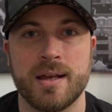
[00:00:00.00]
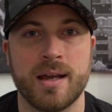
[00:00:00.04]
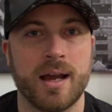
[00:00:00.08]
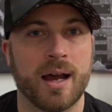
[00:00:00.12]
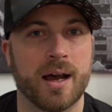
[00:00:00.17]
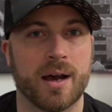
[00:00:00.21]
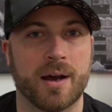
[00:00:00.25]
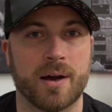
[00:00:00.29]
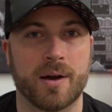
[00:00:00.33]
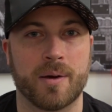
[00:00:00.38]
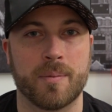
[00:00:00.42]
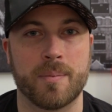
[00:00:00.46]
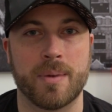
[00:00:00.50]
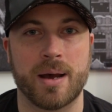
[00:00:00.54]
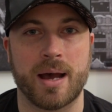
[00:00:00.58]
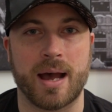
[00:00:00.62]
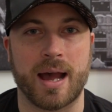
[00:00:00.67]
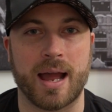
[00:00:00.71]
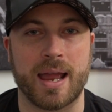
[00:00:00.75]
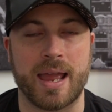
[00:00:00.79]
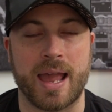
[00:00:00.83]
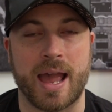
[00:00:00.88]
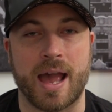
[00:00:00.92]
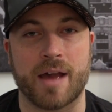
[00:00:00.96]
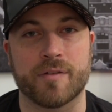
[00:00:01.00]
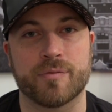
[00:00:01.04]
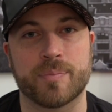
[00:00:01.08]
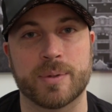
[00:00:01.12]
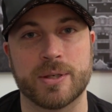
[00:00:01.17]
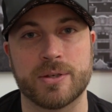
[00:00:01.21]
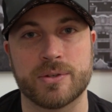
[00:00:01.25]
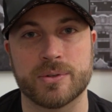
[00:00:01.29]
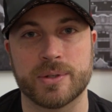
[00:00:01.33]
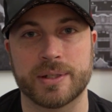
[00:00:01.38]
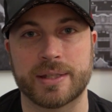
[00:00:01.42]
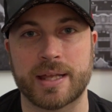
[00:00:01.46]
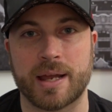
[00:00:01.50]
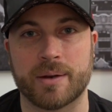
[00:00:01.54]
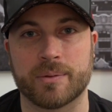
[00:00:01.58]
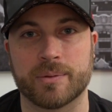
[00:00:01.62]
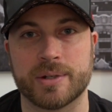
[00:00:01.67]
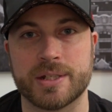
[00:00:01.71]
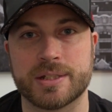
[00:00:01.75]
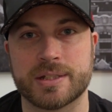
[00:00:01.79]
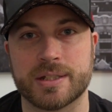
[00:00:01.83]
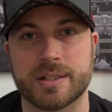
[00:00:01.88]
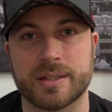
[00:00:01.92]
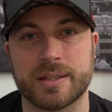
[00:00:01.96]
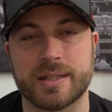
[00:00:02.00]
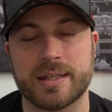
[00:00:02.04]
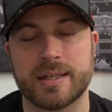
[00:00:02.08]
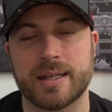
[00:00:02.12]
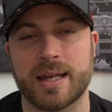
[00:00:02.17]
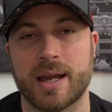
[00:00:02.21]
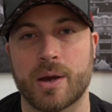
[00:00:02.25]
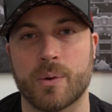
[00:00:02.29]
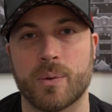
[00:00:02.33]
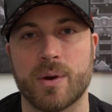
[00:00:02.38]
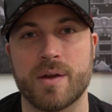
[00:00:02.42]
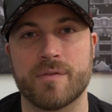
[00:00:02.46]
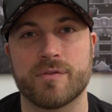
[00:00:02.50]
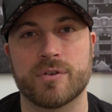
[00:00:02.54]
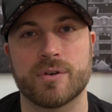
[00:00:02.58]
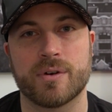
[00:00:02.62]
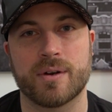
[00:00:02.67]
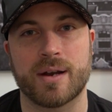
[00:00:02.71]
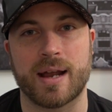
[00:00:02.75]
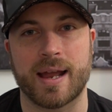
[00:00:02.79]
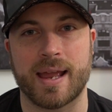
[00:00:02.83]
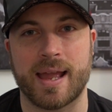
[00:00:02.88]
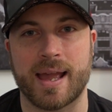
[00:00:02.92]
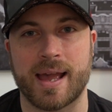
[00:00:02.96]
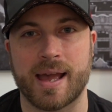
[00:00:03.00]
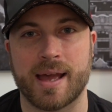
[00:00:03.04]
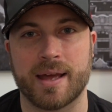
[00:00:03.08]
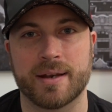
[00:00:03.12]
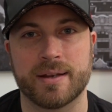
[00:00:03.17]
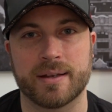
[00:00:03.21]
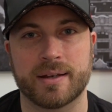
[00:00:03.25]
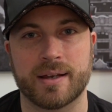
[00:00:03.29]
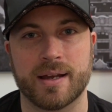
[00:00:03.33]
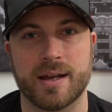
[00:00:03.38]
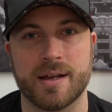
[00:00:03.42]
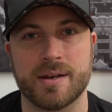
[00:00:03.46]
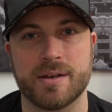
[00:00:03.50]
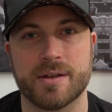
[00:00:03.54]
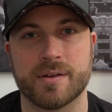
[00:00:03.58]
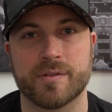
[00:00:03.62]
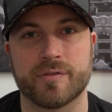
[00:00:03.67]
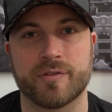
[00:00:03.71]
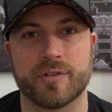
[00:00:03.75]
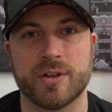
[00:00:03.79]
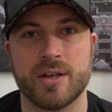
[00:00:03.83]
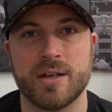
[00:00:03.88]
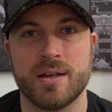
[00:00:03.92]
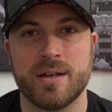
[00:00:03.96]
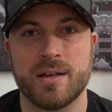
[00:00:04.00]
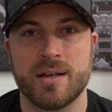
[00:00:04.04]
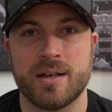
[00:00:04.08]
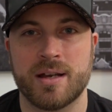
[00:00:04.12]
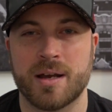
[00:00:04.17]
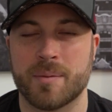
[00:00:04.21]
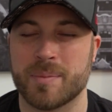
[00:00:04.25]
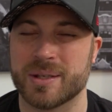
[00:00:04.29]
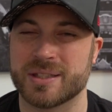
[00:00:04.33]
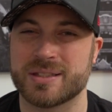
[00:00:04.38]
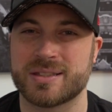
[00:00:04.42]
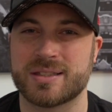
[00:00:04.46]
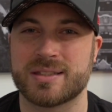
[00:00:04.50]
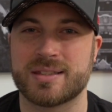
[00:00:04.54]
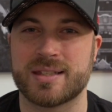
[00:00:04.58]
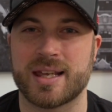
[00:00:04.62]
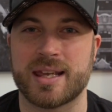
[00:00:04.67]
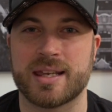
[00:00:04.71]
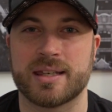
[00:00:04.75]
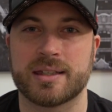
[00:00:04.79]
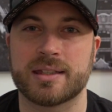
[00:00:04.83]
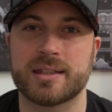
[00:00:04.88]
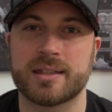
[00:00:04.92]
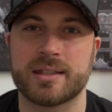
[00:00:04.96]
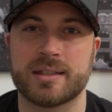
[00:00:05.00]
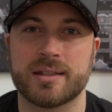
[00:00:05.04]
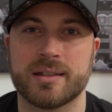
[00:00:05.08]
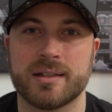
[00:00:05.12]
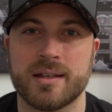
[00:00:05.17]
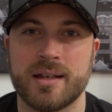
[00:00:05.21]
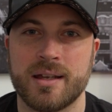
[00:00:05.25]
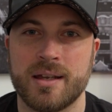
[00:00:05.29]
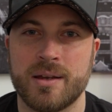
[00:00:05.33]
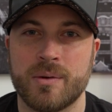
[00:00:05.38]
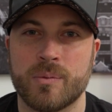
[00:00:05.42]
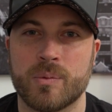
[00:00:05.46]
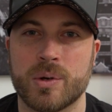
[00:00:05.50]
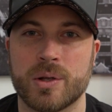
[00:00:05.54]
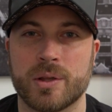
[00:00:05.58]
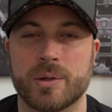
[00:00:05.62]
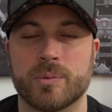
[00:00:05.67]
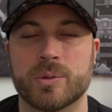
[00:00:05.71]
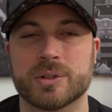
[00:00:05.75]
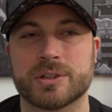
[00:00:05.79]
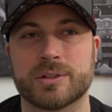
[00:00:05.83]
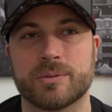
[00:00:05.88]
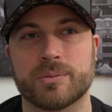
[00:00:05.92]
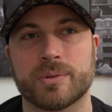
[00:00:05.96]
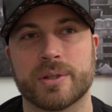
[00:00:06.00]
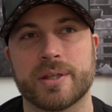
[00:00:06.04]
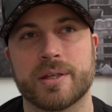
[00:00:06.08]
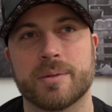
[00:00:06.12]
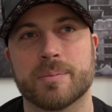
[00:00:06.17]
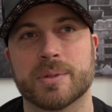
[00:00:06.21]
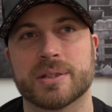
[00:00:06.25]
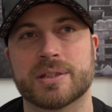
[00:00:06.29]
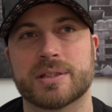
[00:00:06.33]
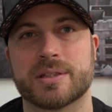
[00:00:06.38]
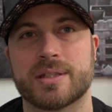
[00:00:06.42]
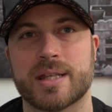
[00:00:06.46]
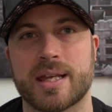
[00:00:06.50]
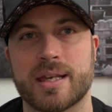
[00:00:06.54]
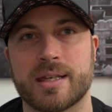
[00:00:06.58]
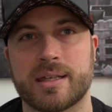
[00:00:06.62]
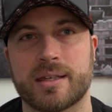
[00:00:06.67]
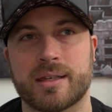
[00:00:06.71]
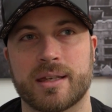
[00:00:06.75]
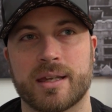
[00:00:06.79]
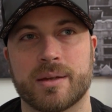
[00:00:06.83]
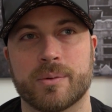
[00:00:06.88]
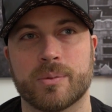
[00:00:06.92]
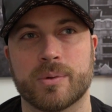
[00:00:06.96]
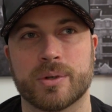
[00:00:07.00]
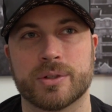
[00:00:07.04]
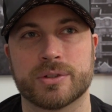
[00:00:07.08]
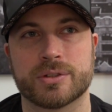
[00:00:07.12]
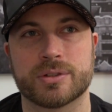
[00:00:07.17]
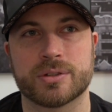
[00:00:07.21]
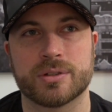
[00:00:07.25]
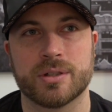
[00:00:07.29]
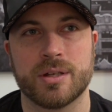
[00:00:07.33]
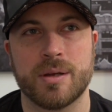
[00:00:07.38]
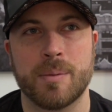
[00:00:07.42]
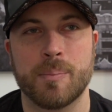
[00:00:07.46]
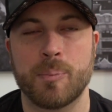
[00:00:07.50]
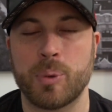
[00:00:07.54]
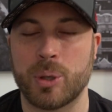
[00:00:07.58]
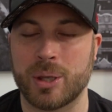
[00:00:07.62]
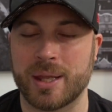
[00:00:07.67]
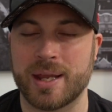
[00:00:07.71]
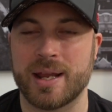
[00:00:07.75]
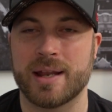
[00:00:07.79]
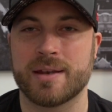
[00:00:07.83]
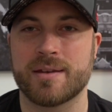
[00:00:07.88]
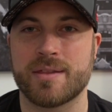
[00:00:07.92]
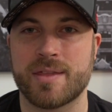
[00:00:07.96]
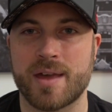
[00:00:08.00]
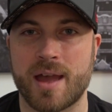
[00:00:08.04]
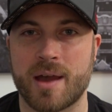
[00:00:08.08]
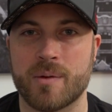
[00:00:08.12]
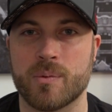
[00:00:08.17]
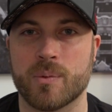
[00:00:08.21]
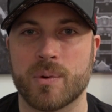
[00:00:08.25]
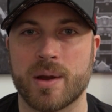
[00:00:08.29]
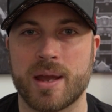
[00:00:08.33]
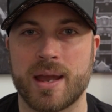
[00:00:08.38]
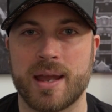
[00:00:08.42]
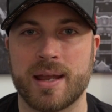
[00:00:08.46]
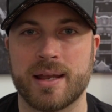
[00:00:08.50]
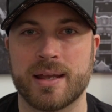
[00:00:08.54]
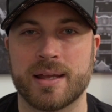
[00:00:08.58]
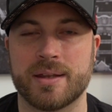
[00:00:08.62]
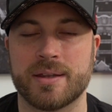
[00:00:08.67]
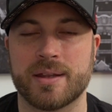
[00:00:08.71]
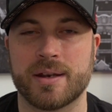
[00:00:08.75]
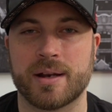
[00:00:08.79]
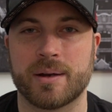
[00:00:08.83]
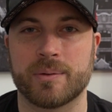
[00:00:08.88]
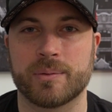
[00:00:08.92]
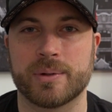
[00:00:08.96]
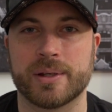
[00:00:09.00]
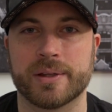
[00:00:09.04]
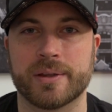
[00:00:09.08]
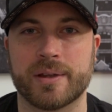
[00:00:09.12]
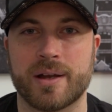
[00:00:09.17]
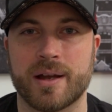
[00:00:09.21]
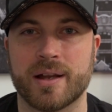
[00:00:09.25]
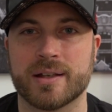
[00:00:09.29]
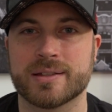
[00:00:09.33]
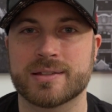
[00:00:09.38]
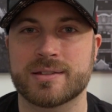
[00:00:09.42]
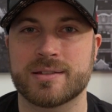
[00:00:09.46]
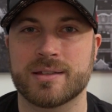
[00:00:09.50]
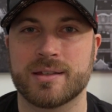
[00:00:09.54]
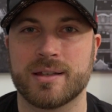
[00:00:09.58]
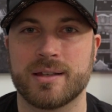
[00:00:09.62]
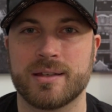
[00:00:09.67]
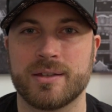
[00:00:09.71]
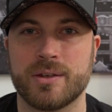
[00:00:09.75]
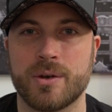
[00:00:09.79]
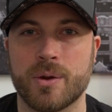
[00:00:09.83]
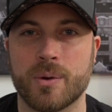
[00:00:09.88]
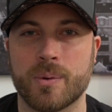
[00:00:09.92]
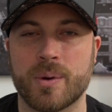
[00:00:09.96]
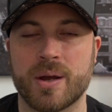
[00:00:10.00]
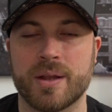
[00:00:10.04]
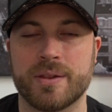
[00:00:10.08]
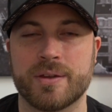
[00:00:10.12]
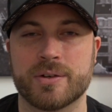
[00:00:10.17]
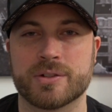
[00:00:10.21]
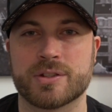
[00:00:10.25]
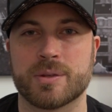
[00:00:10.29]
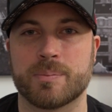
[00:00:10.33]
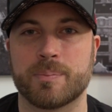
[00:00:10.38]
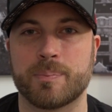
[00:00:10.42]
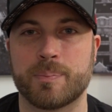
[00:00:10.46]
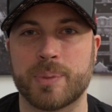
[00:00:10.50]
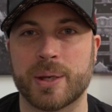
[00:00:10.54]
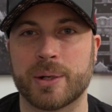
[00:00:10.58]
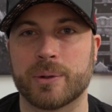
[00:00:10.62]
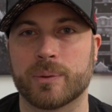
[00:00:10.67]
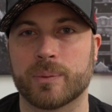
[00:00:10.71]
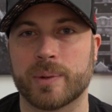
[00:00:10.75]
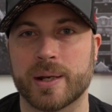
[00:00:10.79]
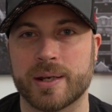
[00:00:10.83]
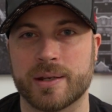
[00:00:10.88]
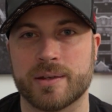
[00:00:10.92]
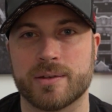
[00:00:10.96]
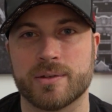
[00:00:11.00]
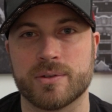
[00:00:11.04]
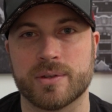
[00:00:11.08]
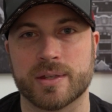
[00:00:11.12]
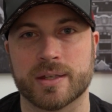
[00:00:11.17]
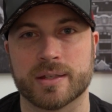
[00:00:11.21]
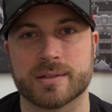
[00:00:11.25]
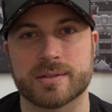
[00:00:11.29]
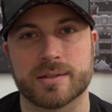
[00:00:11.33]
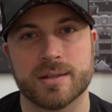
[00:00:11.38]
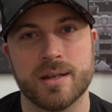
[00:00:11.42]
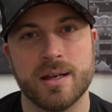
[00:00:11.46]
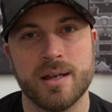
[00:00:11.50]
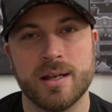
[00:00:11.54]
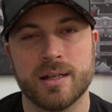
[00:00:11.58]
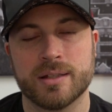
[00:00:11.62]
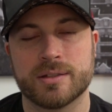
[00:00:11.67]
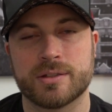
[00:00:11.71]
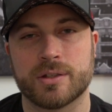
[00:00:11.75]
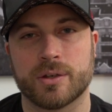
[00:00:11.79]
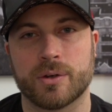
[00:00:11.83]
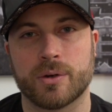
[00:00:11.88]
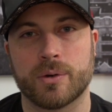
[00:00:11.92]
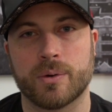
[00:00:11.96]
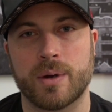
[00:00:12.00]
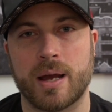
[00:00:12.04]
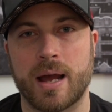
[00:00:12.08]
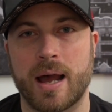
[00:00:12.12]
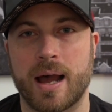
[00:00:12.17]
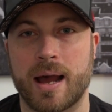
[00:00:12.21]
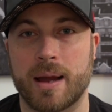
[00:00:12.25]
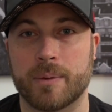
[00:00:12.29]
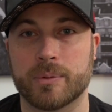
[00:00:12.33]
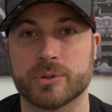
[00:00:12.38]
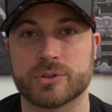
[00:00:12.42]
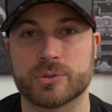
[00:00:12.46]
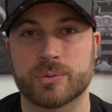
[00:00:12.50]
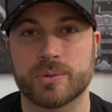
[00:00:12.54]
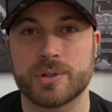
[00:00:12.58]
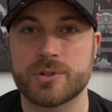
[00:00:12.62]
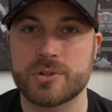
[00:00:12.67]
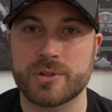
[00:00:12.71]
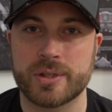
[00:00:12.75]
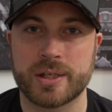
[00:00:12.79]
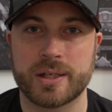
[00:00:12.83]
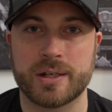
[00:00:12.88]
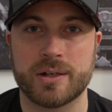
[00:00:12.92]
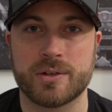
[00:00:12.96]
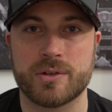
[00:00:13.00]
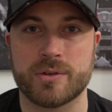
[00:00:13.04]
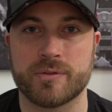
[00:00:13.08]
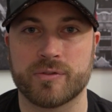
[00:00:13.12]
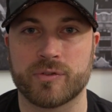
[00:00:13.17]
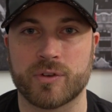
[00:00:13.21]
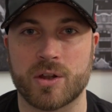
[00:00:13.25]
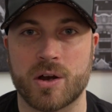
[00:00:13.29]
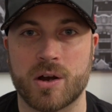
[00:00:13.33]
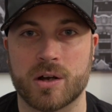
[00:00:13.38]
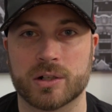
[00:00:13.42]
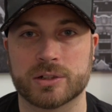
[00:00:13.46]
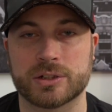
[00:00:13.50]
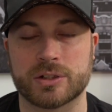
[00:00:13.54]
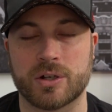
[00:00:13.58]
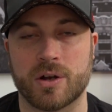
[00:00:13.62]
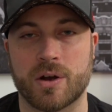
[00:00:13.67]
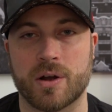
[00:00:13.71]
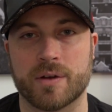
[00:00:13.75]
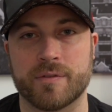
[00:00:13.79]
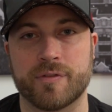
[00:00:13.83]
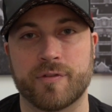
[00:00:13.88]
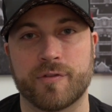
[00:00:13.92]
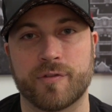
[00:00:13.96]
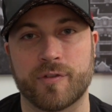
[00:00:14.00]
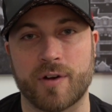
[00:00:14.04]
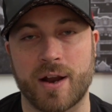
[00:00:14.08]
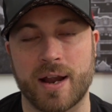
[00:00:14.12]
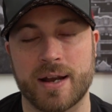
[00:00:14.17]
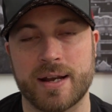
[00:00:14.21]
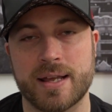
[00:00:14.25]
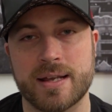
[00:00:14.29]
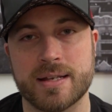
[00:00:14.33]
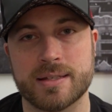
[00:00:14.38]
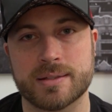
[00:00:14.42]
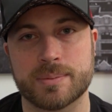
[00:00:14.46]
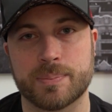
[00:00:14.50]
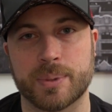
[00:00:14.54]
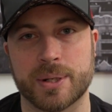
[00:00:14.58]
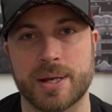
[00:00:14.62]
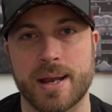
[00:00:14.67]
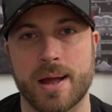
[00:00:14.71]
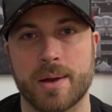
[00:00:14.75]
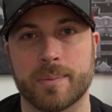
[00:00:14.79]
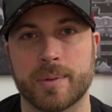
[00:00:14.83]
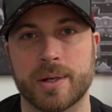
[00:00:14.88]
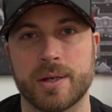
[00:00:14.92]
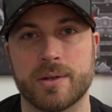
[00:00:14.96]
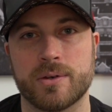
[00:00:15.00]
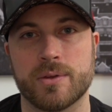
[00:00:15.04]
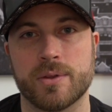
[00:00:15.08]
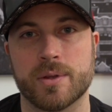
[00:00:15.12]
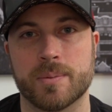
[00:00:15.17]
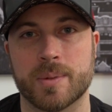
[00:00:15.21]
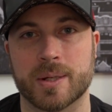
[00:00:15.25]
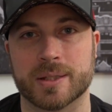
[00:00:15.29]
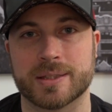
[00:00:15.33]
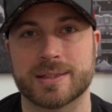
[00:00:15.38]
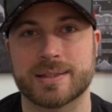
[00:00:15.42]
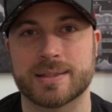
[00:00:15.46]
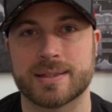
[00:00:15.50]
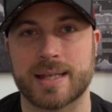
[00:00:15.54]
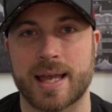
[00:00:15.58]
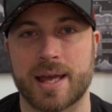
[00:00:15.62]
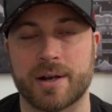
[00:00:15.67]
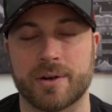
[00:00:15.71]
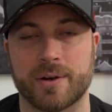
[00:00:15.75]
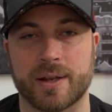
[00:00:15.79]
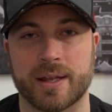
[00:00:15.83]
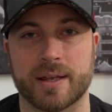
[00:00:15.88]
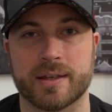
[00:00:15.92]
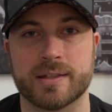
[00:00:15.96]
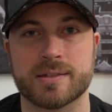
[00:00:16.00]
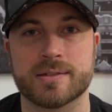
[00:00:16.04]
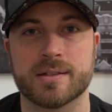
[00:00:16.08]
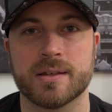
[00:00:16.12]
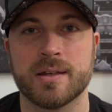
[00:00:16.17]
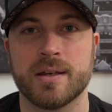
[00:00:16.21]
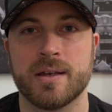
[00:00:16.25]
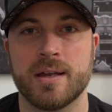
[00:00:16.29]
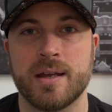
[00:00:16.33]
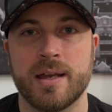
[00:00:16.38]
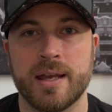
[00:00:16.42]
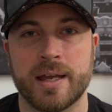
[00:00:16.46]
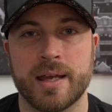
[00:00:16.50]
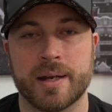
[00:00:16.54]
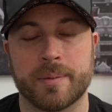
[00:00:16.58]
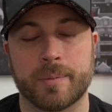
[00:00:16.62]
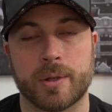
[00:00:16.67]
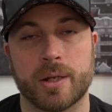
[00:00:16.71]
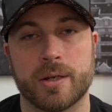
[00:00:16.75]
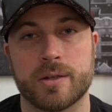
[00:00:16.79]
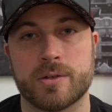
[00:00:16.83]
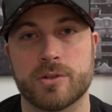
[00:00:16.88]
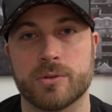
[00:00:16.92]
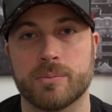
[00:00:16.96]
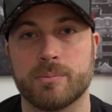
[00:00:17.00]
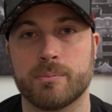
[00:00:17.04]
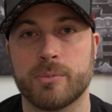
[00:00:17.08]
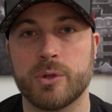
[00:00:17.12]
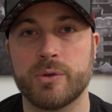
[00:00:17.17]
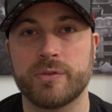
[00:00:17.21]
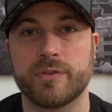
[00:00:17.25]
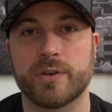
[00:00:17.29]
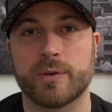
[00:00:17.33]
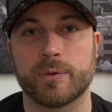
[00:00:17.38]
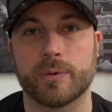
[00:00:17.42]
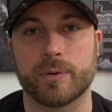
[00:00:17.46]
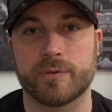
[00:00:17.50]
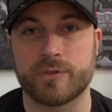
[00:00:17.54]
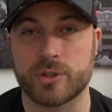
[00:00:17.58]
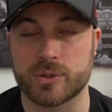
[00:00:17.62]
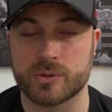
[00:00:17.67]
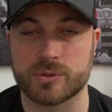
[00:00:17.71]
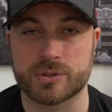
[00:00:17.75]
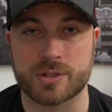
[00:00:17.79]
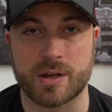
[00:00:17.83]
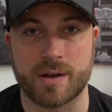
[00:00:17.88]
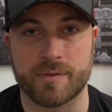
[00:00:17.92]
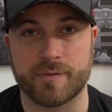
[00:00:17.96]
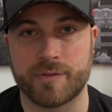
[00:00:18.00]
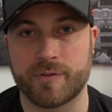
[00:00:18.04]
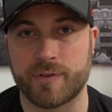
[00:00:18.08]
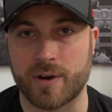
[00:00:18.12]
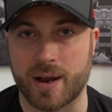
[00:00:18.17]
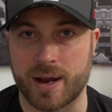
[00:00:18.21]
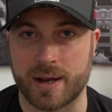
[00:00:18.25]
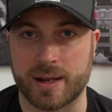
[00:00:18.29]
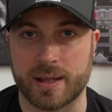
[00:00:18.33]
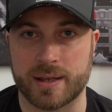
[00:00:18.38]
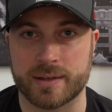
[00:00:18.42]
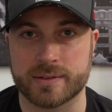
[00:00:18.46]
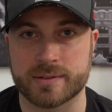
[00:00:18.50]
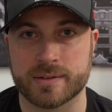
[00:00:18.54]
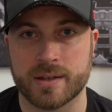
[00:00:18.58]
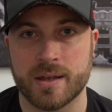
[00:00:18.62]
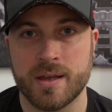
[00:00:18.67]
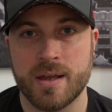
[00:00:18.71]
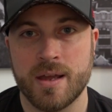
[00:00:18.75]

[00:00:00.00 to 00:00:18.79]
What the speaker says: I have been doing that recently. However, I had kind of a mistake. Well, it wasn't really a mistake. It was planned that way, and then I realized, you know what, there's a better way to do this. So I was originally going to do vlogs on Fridays, but now I'm going to do them on Saturdays, and I'm going to do movie reviews on Fridays.